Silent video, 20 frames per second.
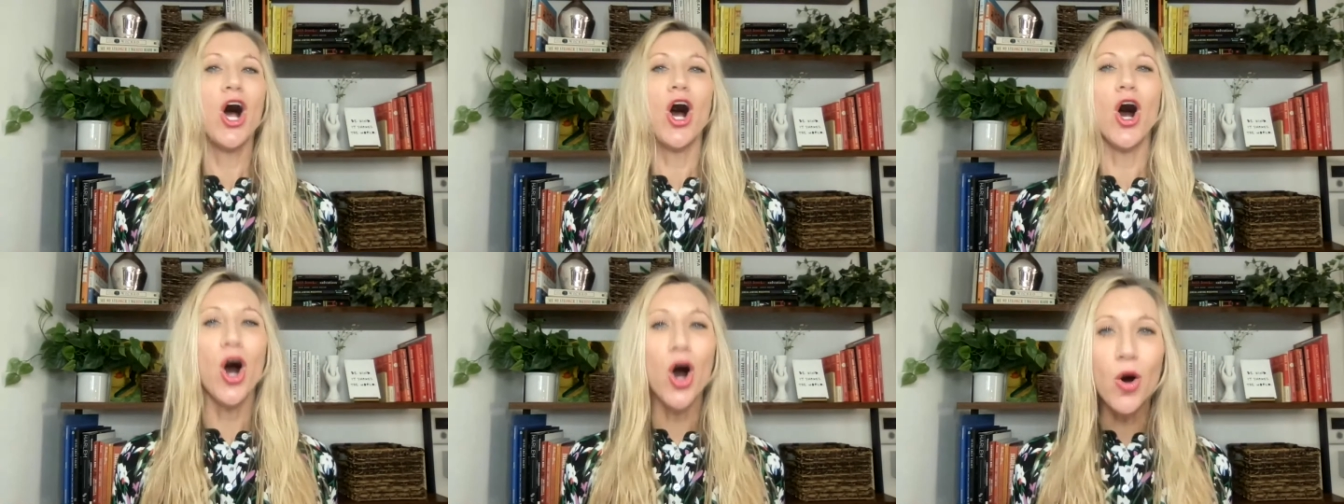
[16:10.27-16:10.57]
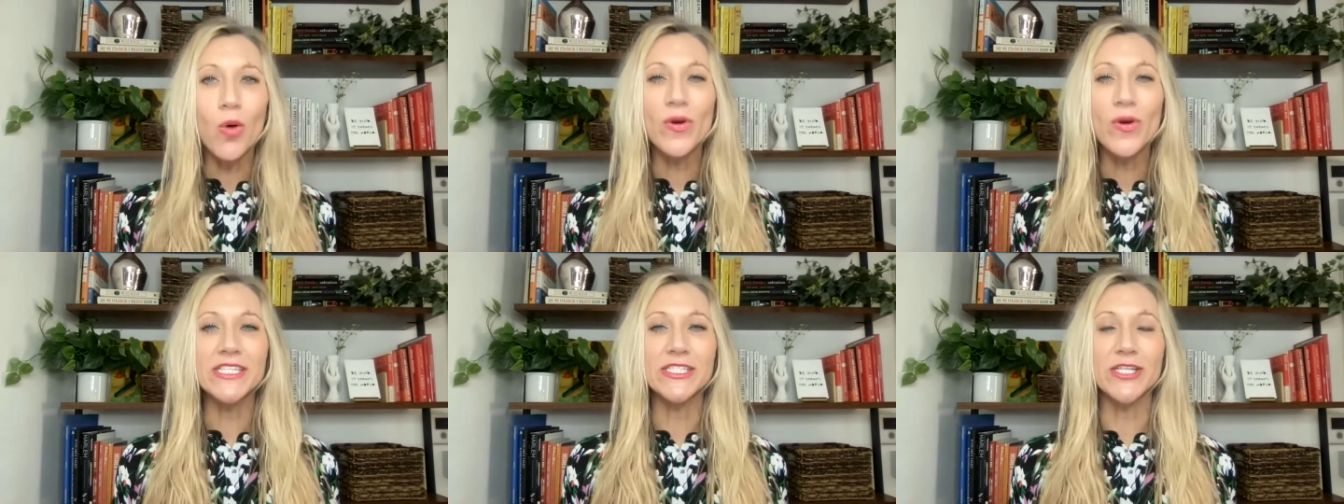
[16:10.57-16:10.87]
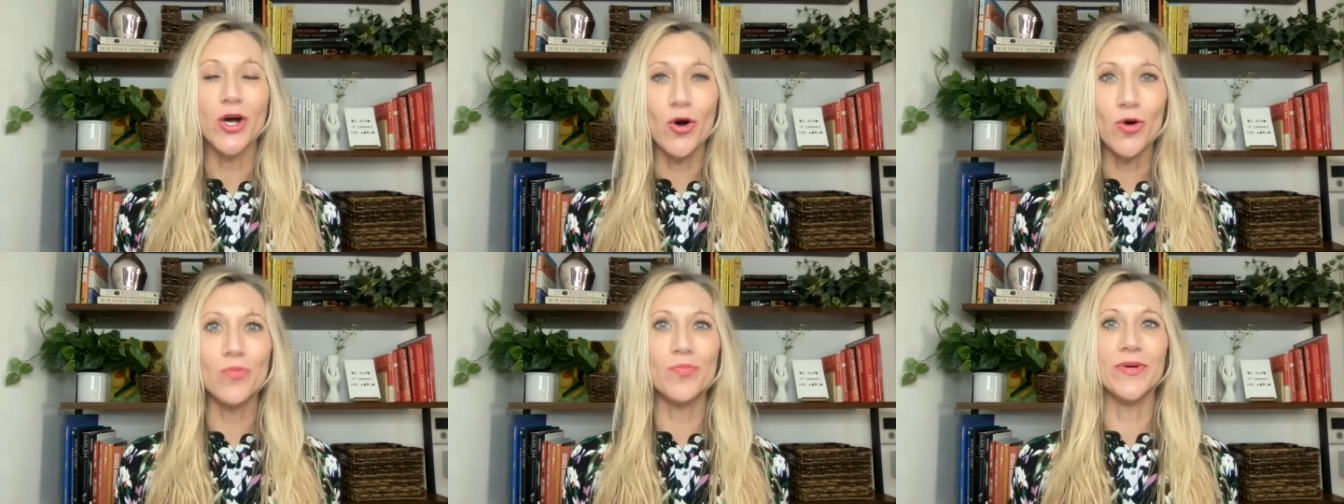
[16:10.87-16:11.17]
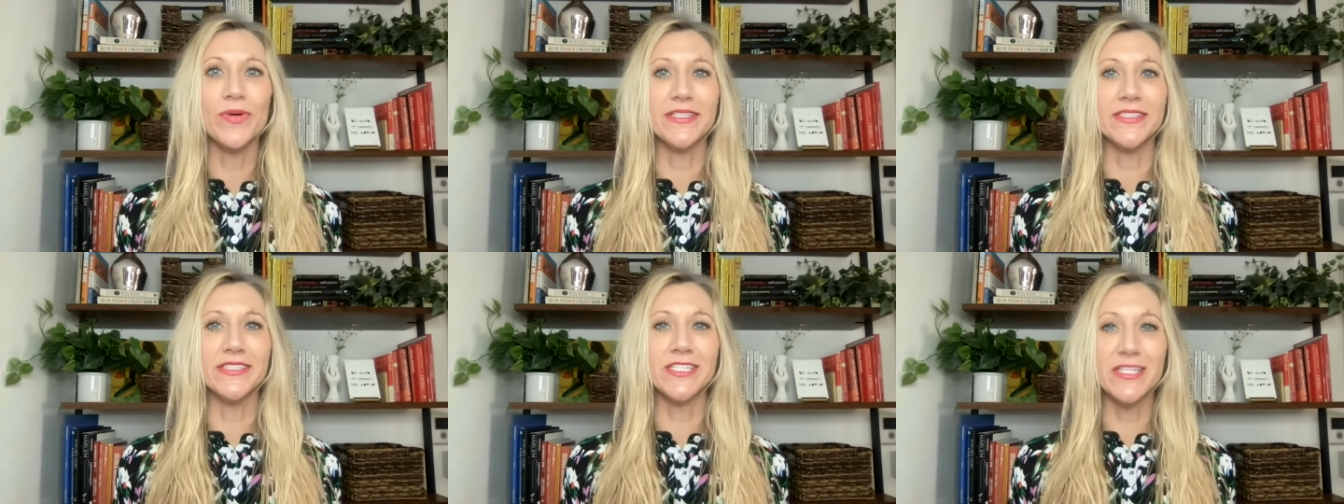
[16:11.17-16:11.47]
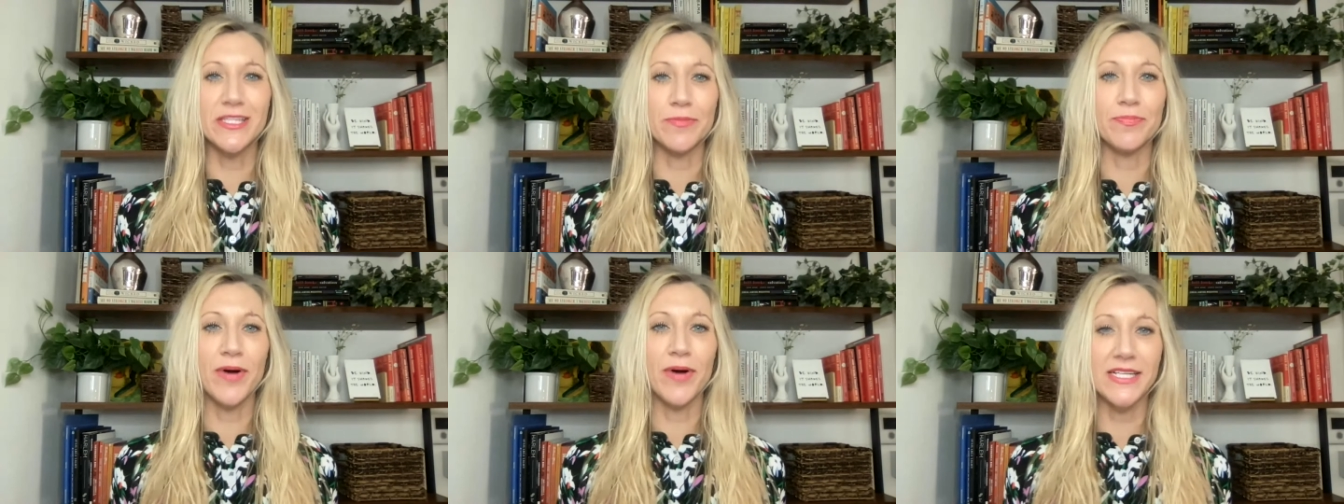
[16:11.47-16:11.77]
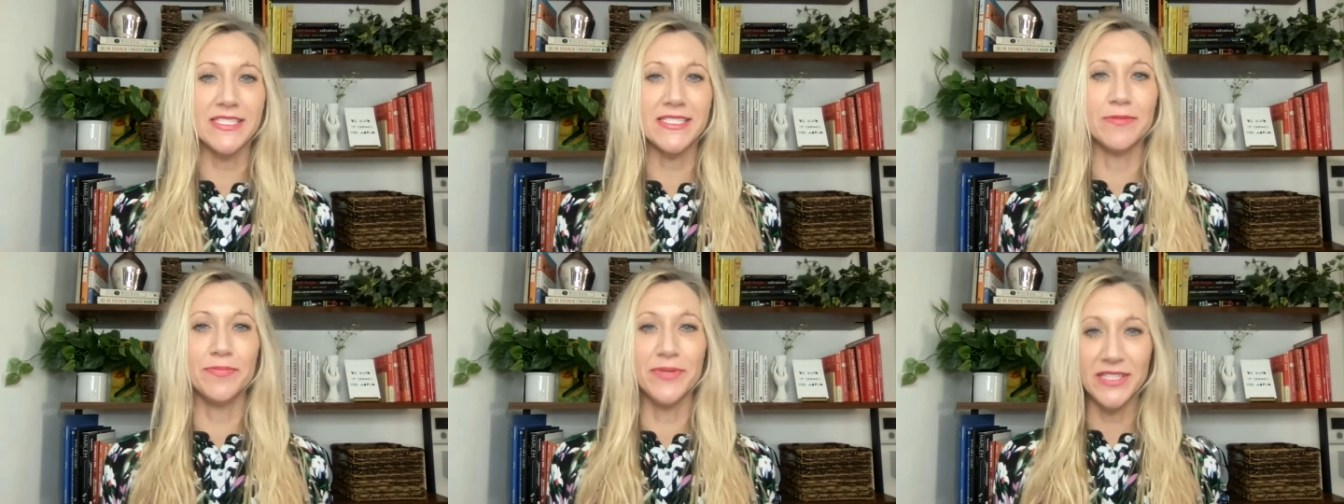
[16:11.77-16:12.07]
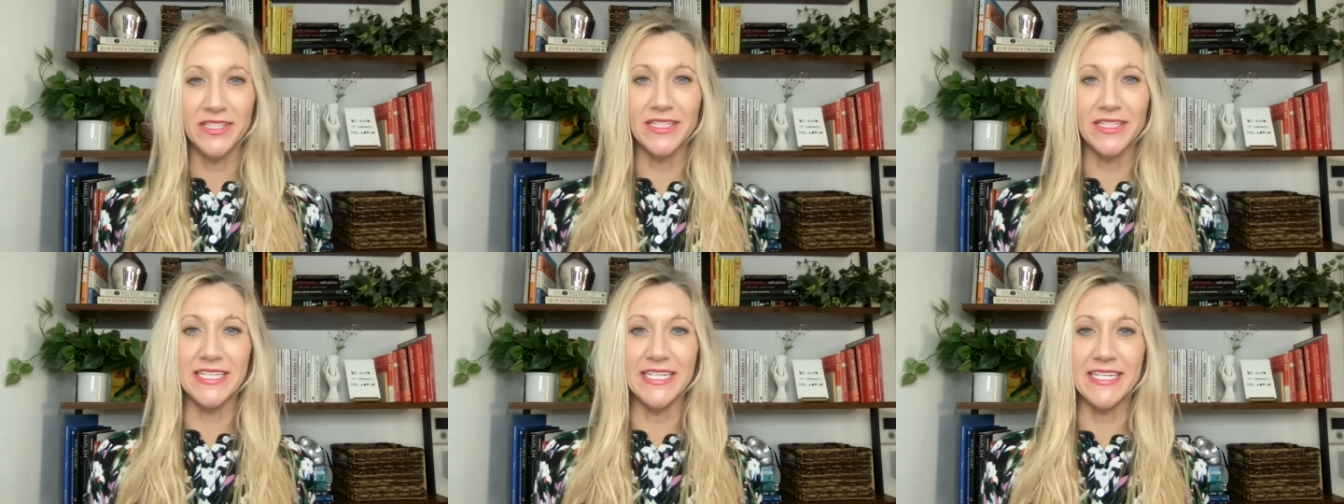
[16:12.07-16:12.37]
Always open to the
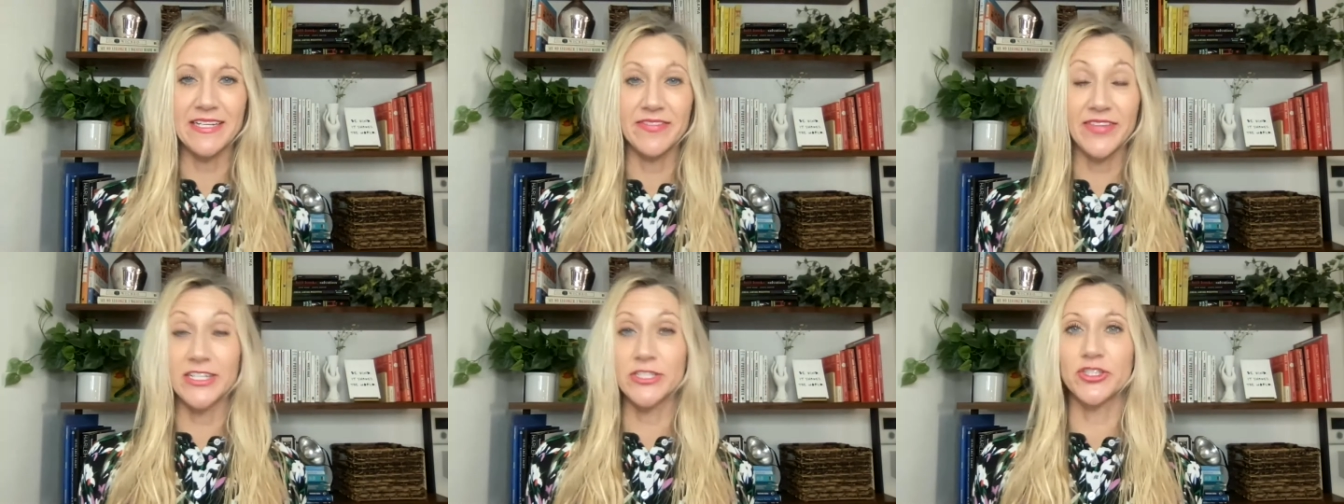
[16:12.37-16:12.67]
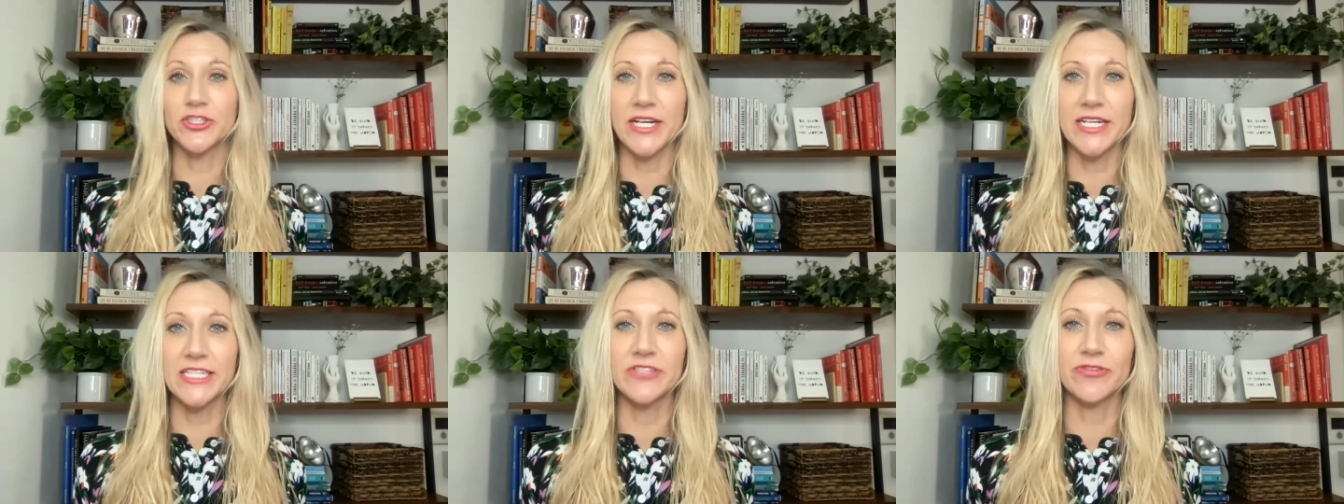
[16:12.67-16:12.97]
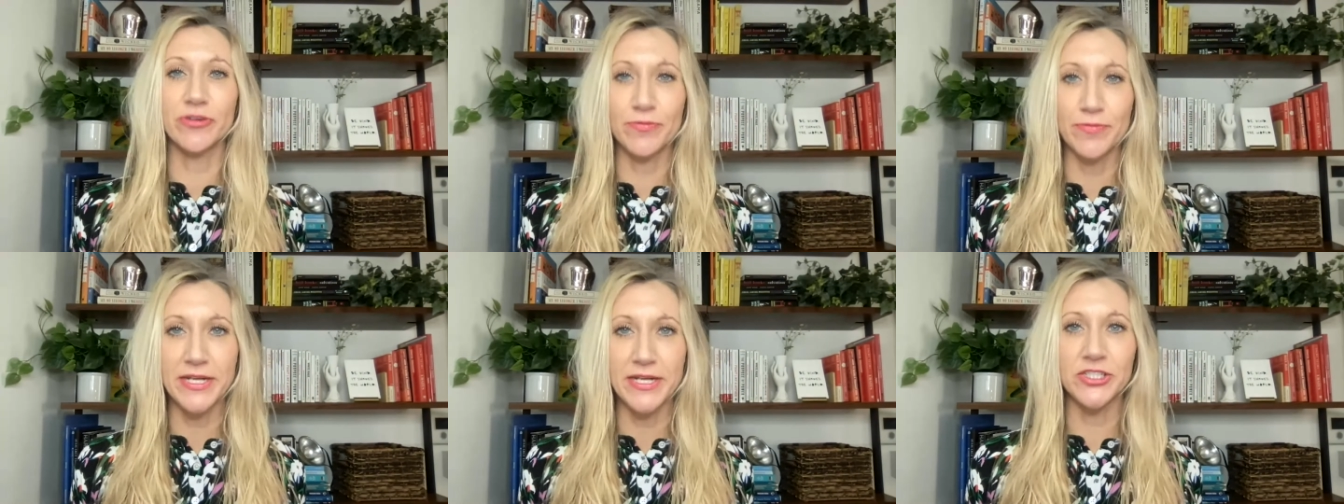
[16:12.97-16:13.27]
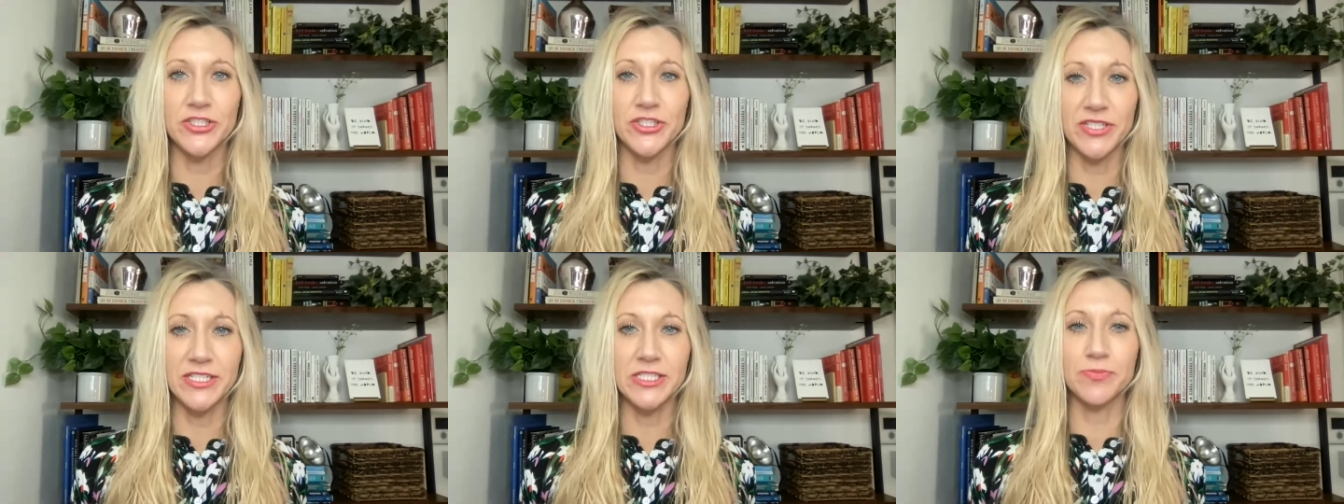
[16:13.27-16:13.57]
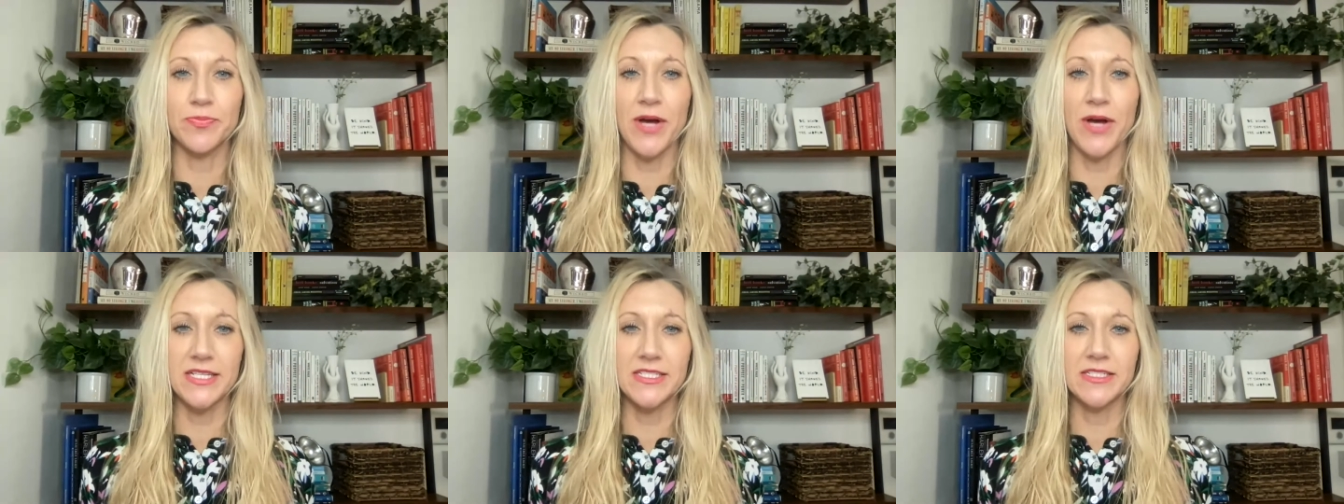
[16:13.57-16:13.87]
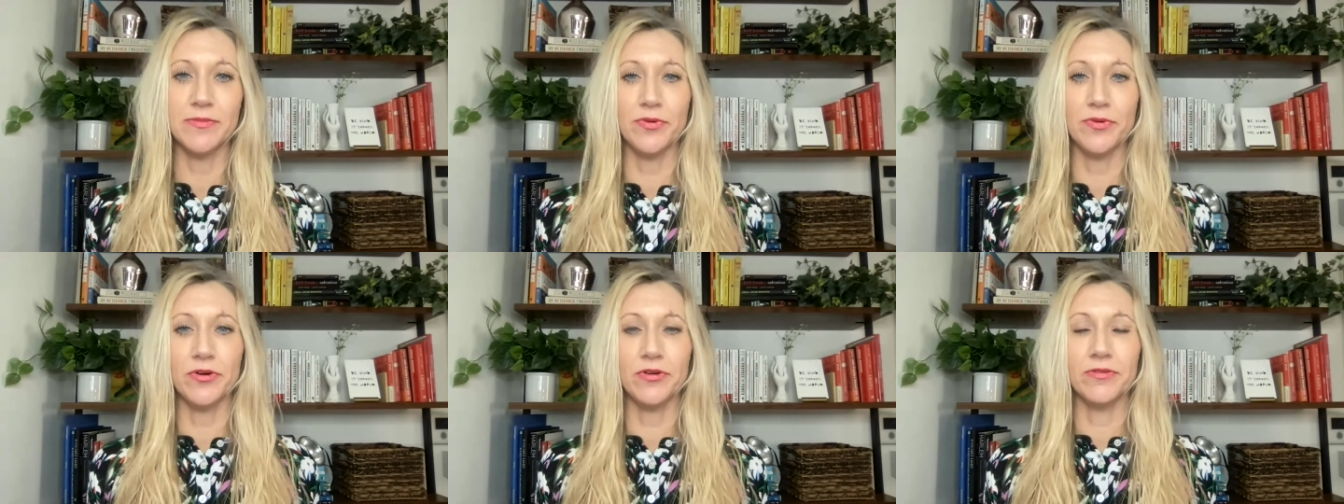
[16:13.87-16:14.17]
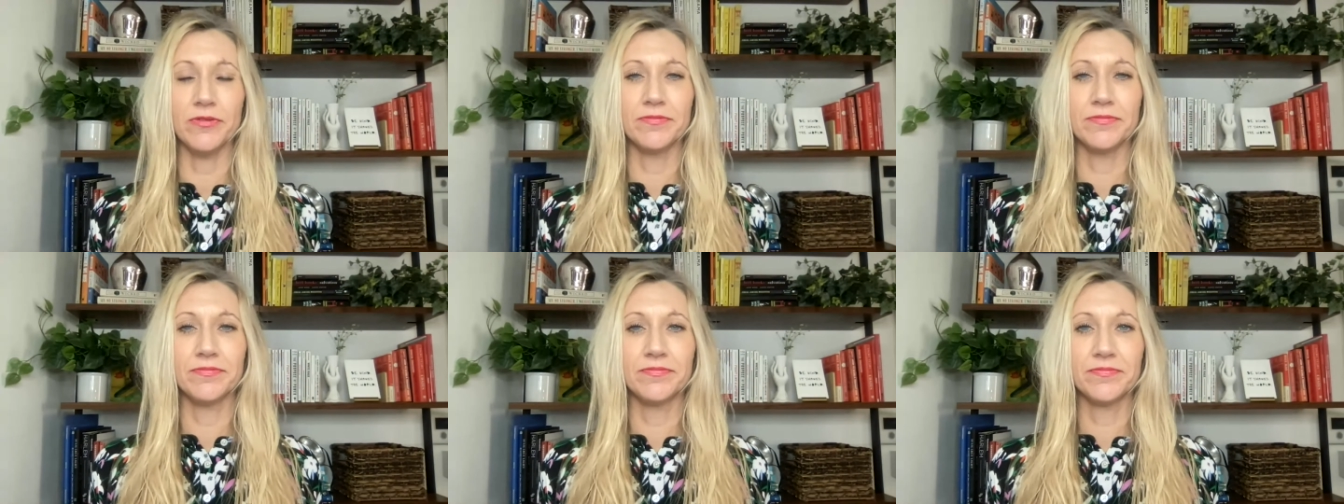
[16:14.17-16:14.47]
possibility that transformation is
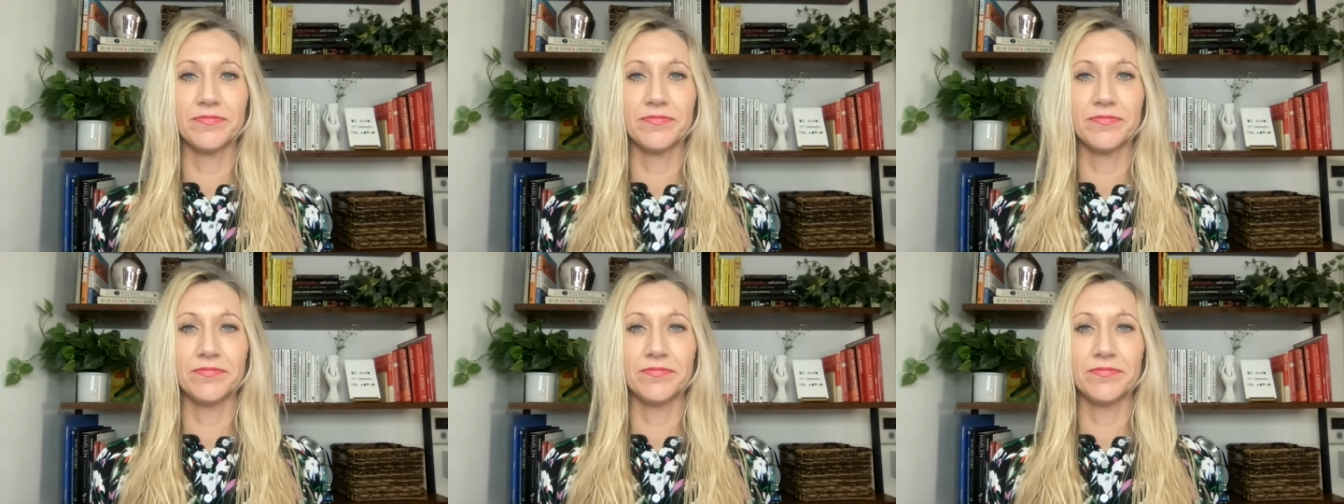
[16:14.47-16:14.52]
possible.